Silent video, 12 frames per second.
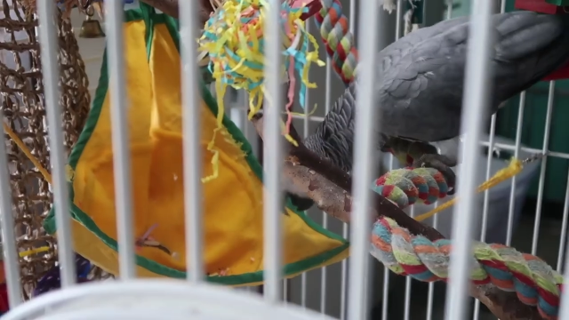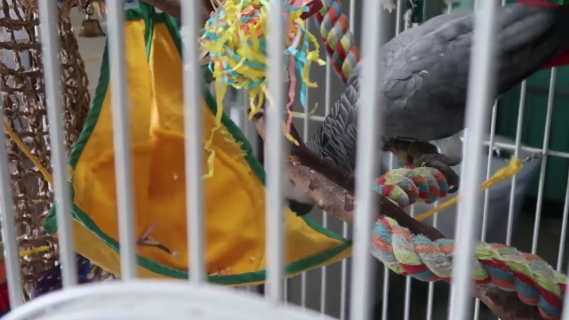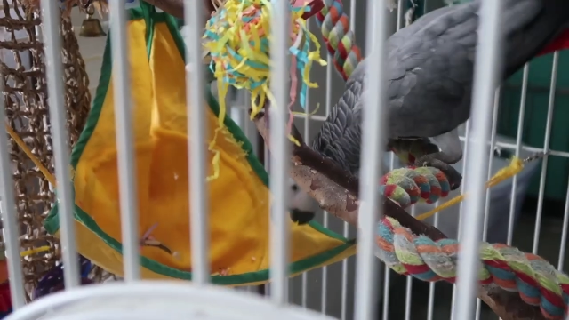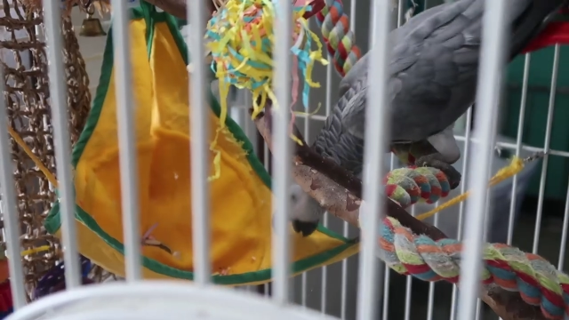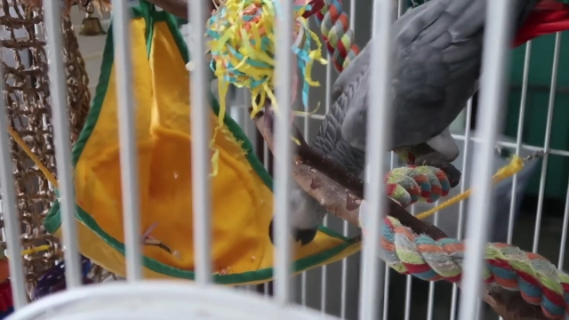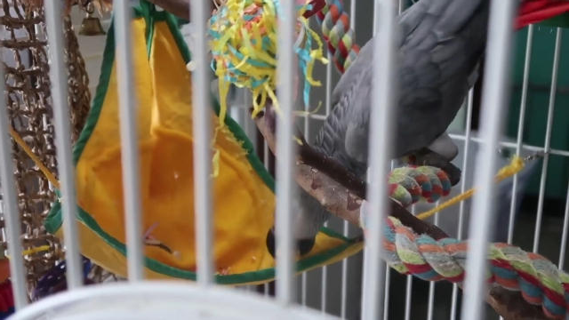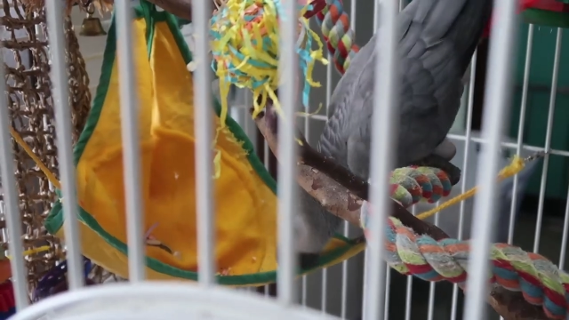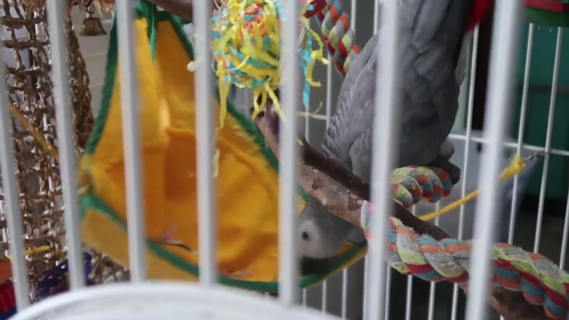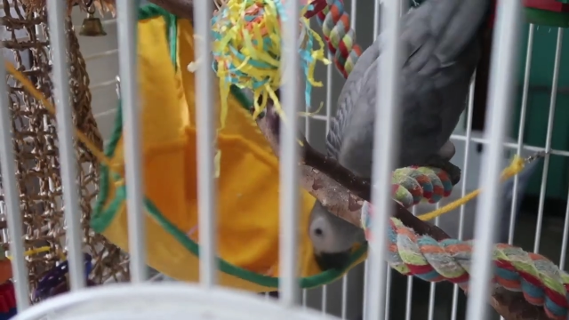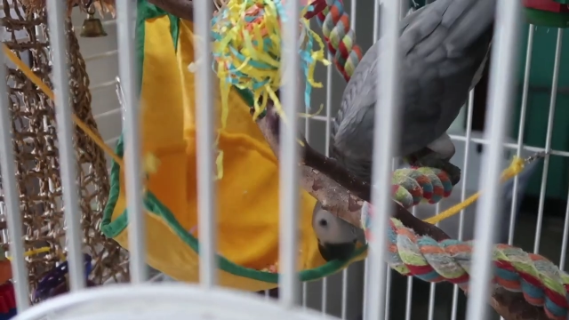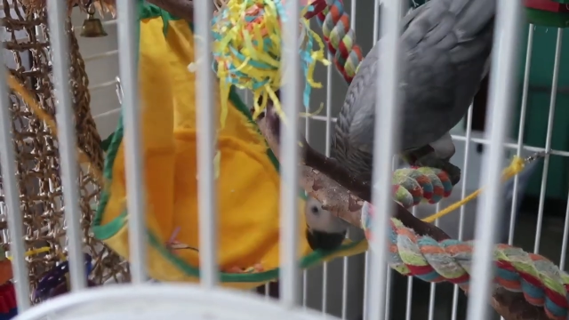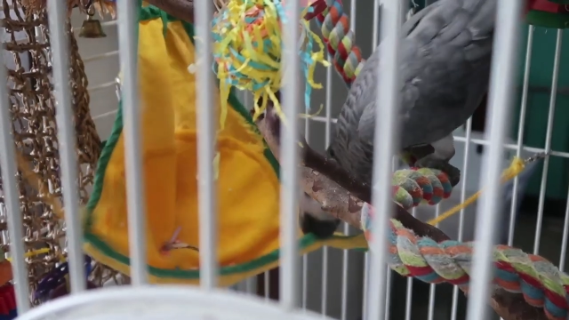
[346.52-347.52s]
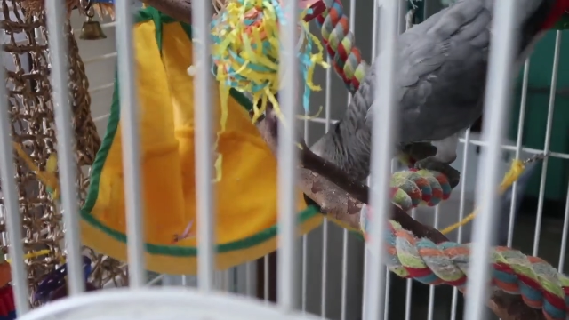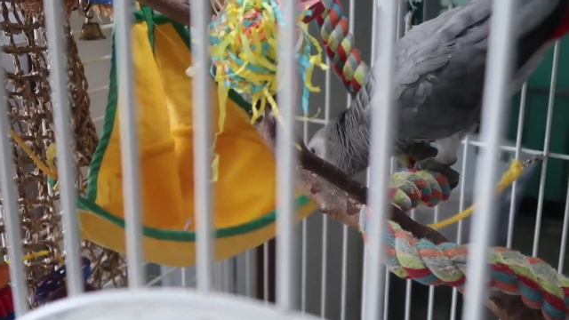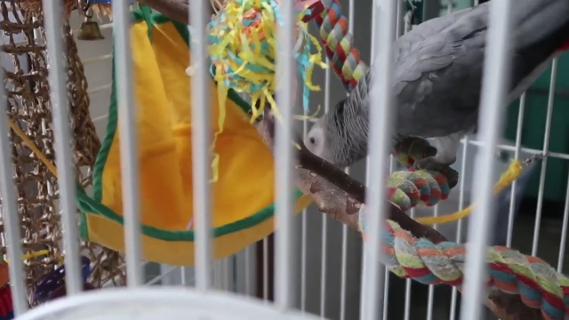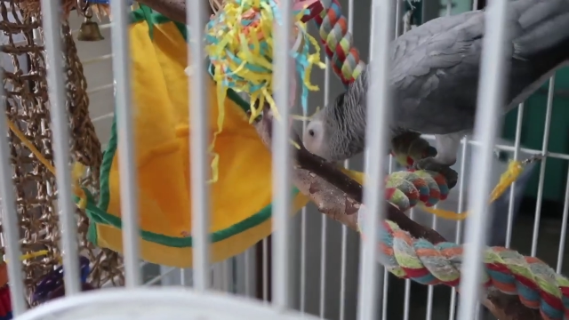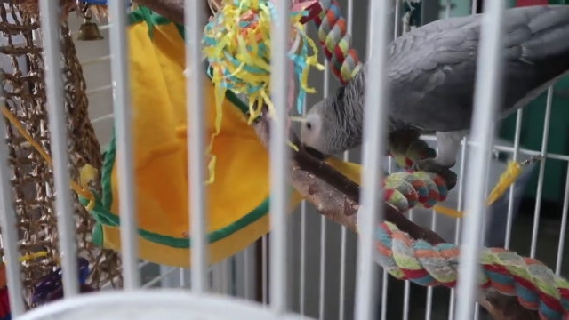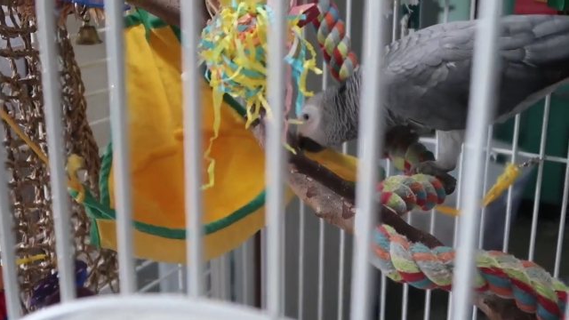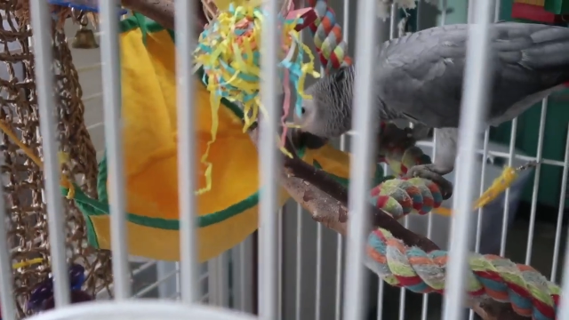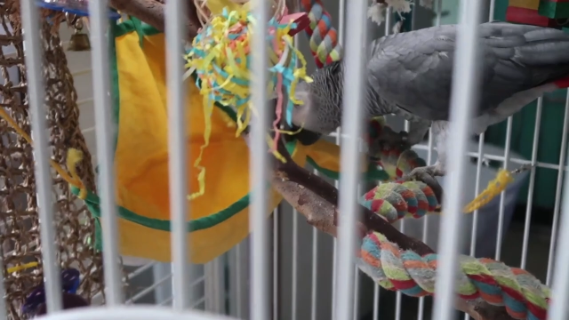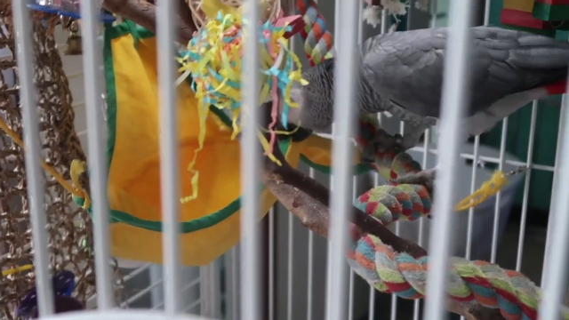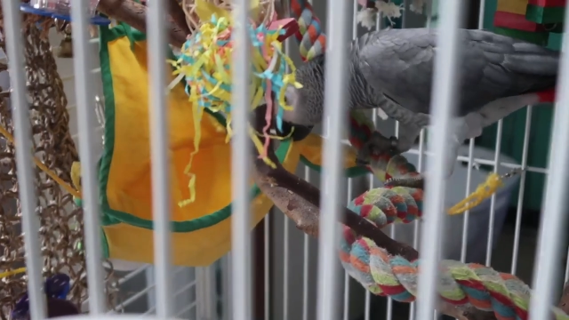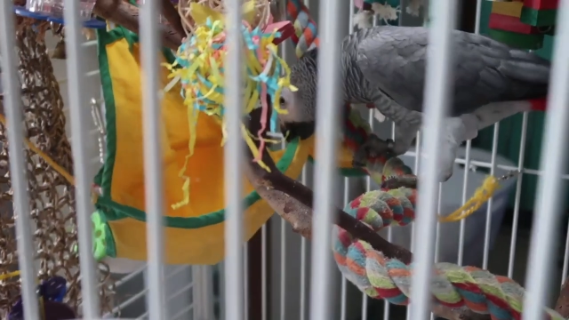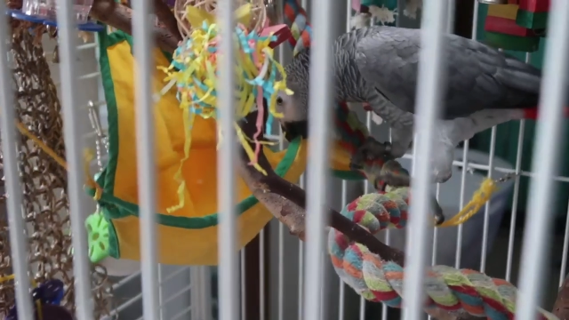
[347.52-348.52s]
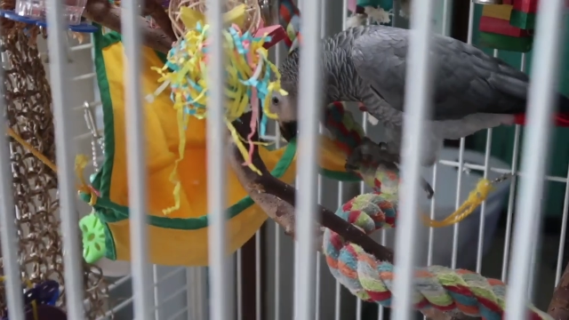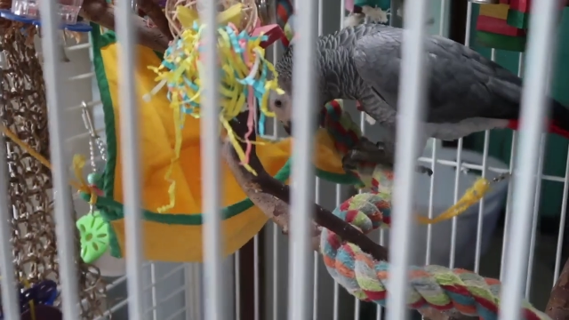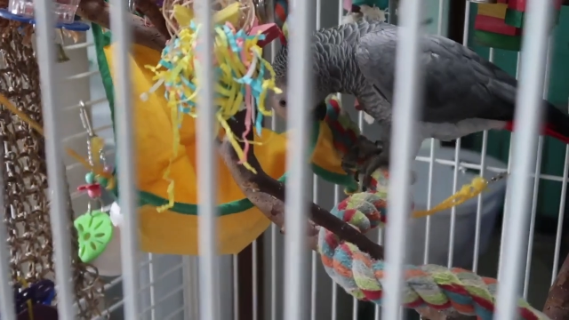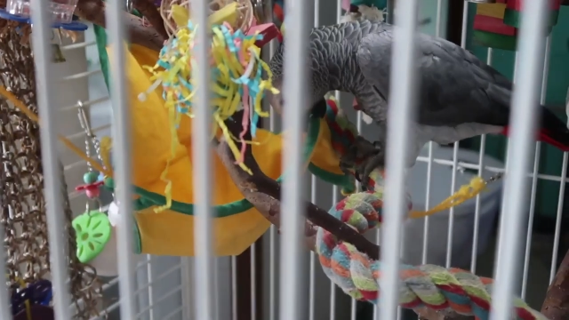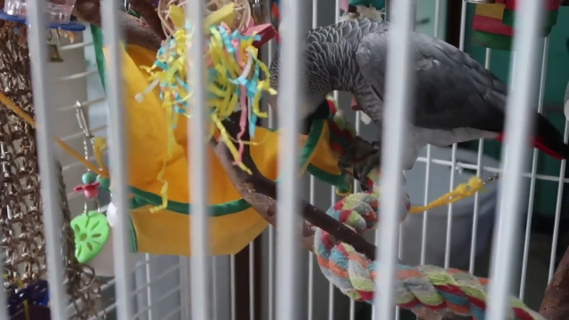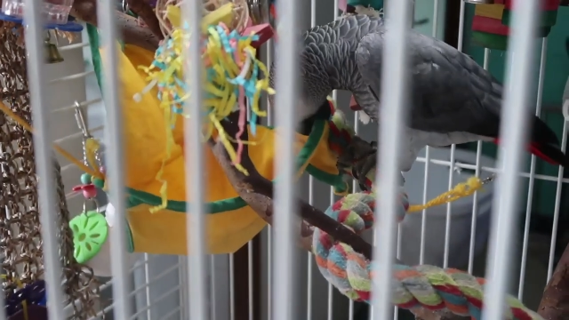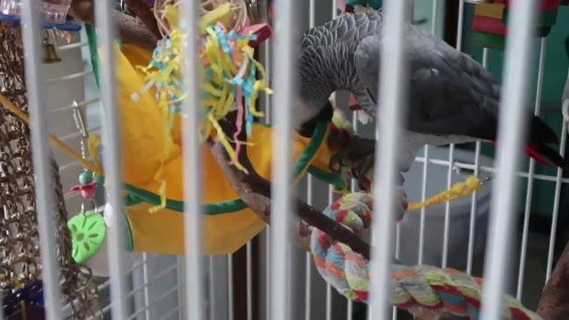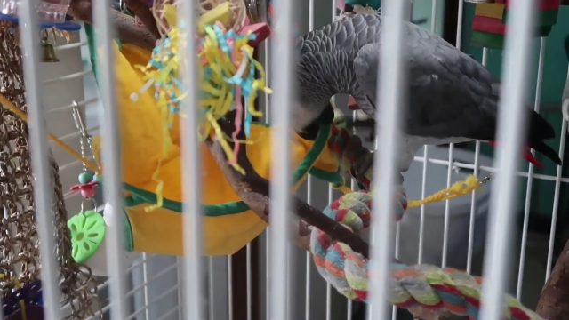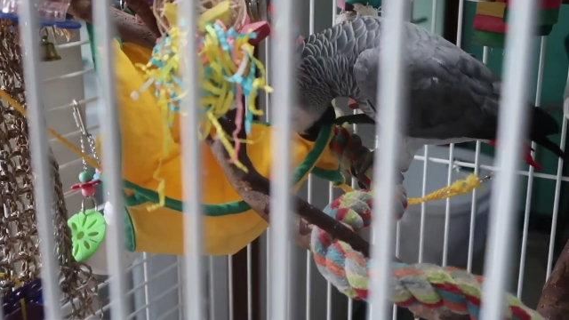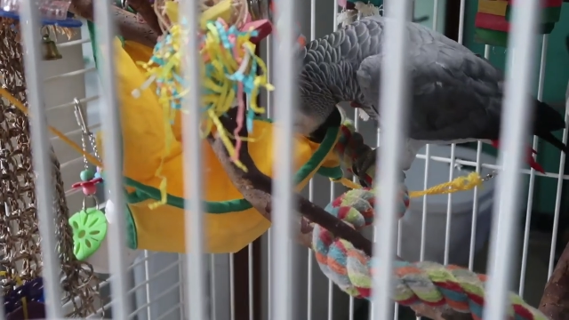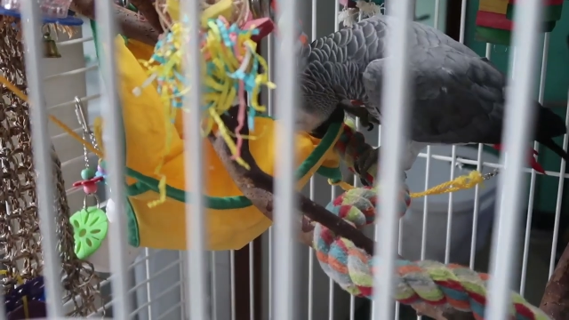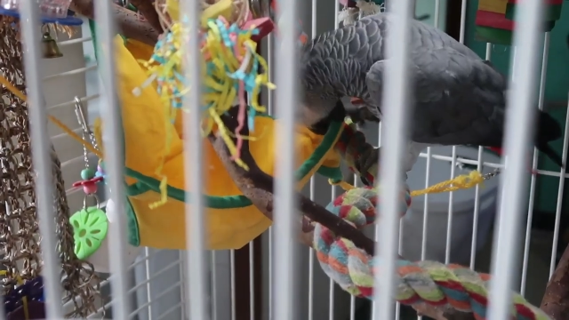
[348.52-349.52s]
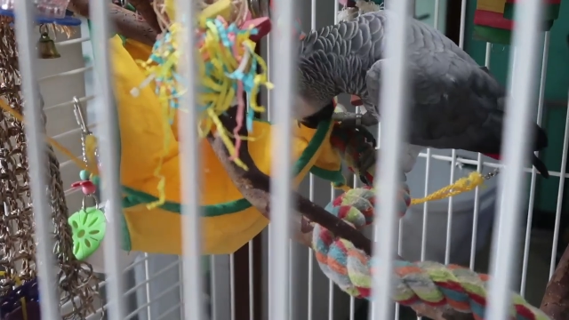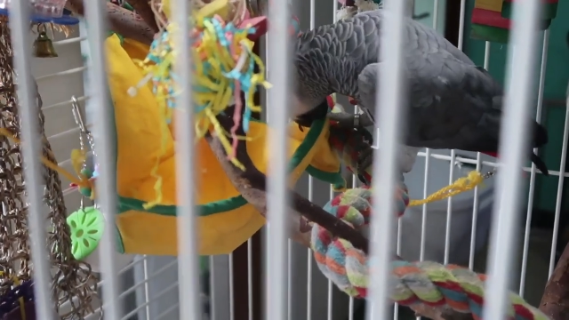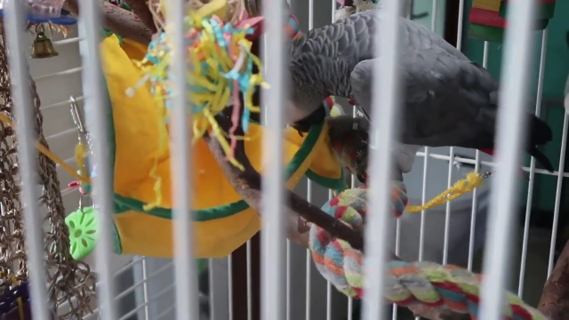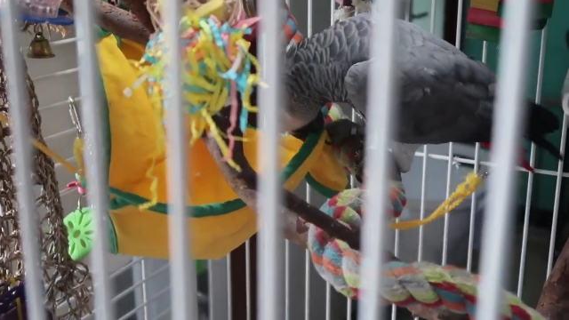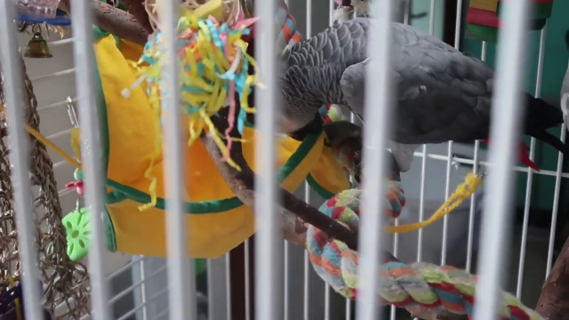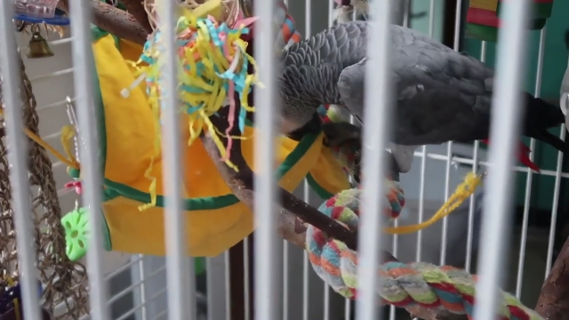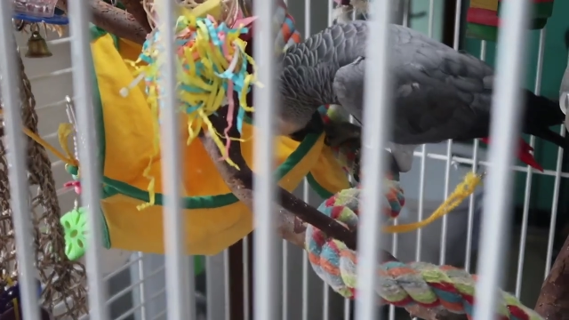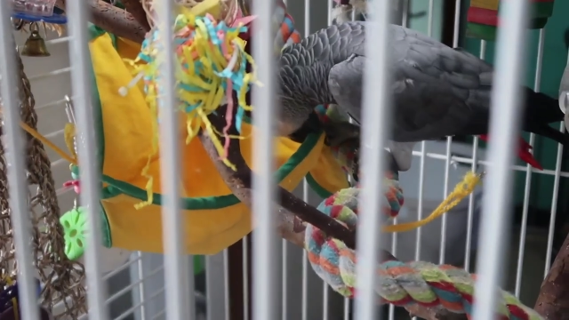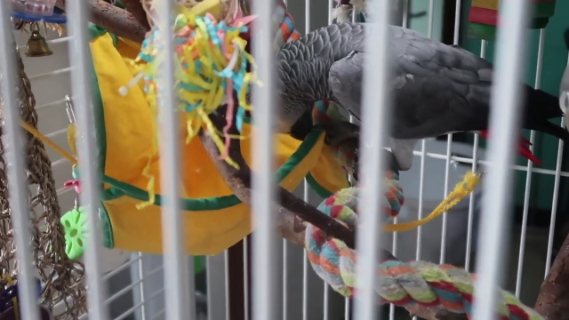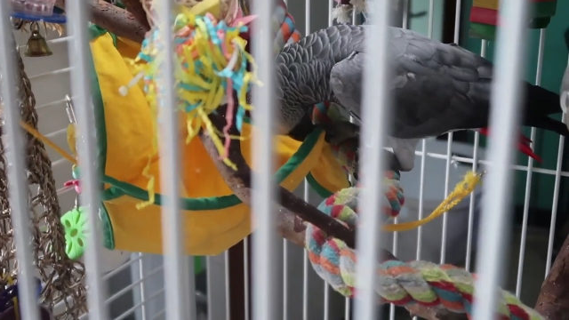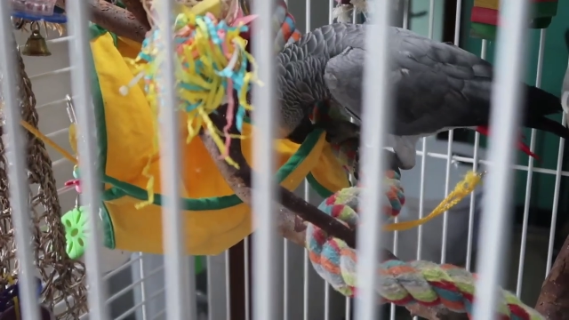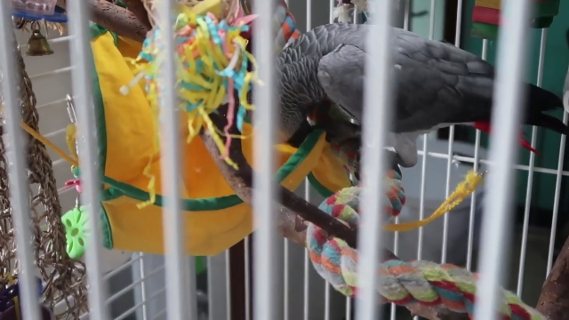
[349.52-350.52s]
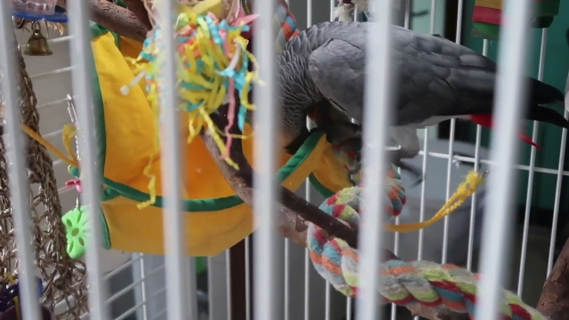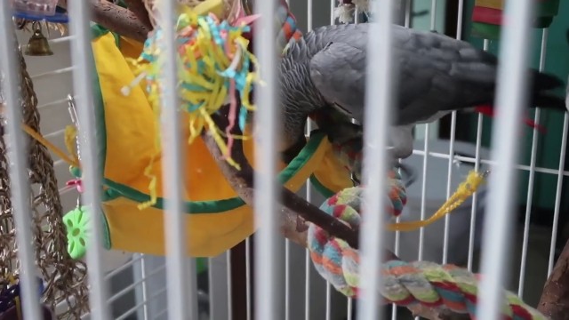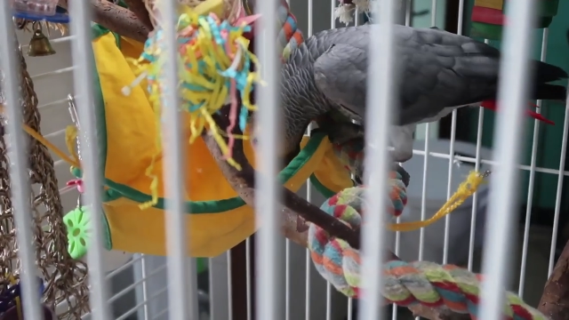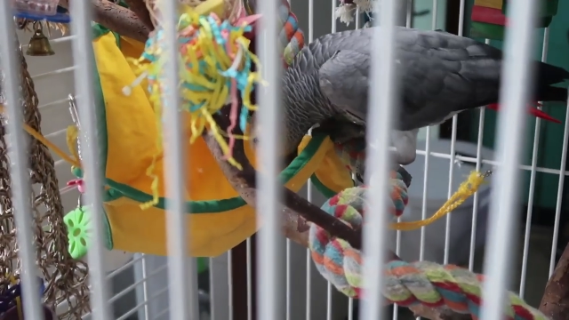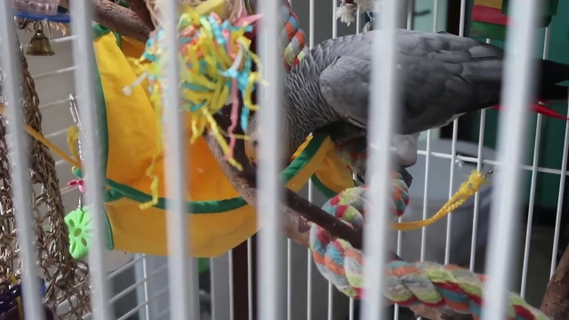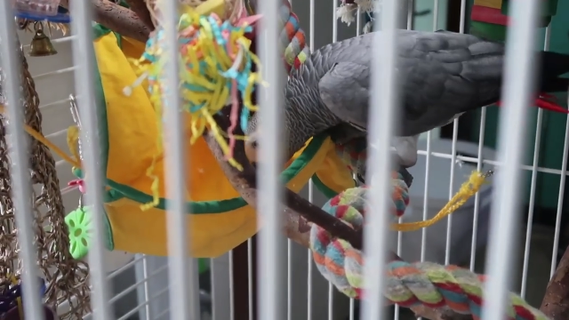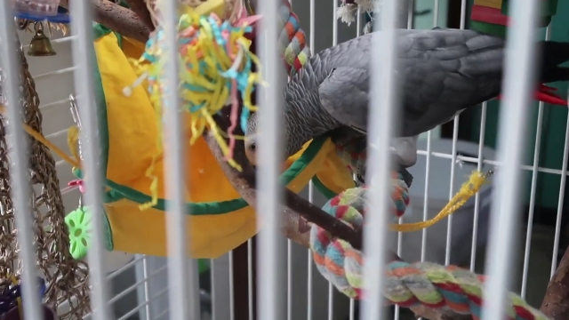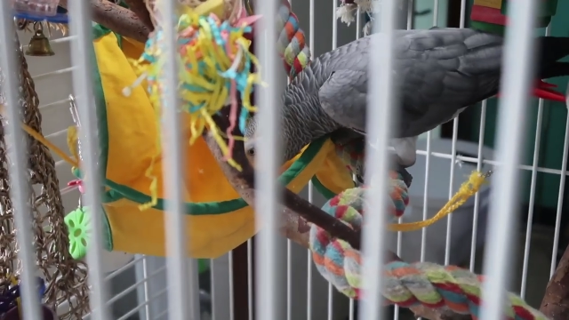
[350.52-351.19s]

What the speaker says: Nobody's mouth can be seen.